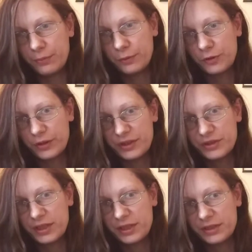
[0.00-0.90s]

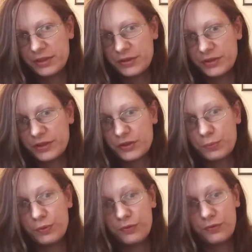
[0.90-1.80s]
portrays autistics
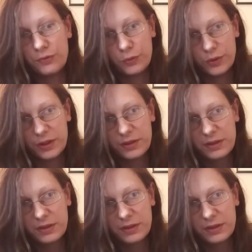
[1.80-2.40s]
before.